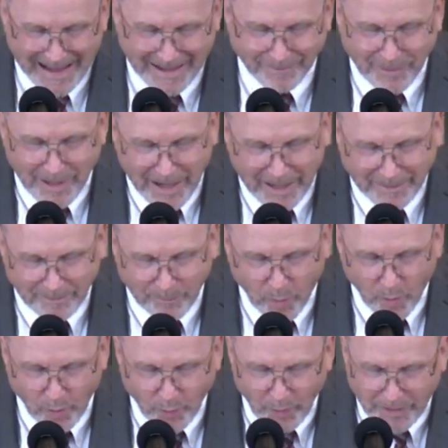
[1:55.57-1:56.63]
have gotten
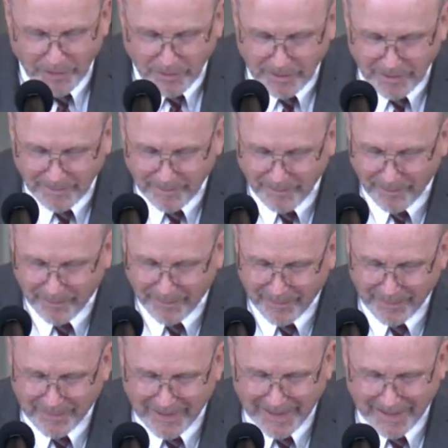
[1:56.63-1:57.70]
more wisdom
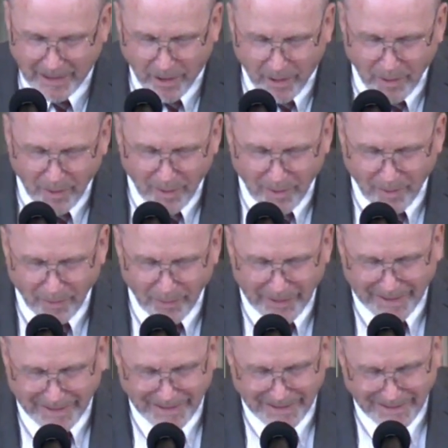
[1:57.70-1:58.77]
than all
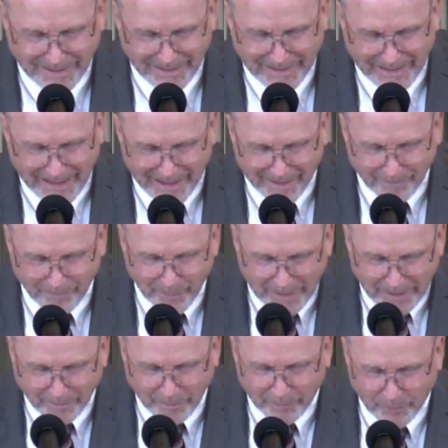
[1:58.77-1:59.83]
they that have
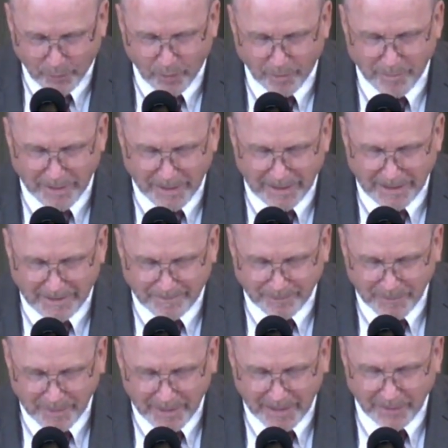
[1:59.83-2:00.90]
been before me
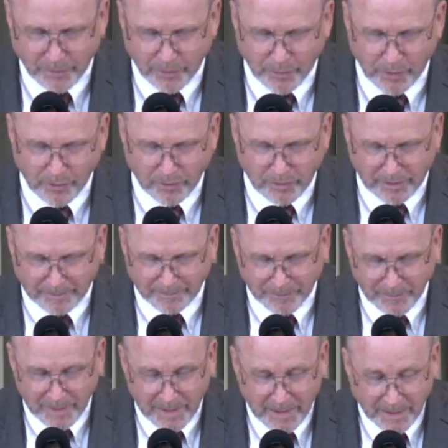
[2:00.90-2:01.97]
in Jerusalem.
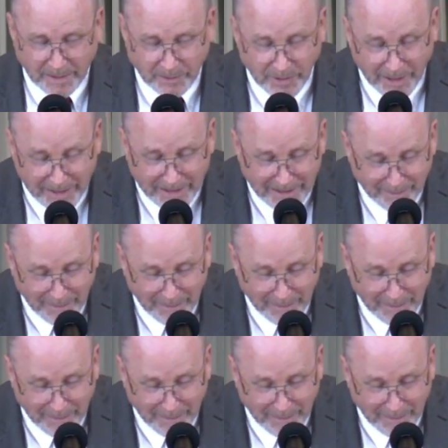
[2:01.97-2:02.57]
Yea,